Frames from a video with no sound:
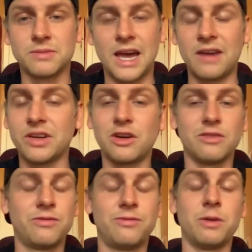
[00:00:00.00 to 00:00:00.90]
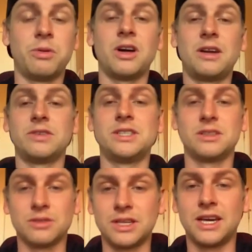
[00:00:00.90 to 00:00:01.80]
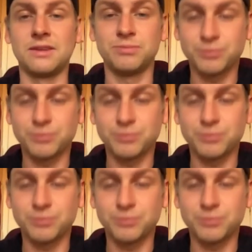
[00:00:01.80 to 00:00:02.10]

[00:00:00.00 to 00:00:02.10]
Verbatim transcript: Having football every single day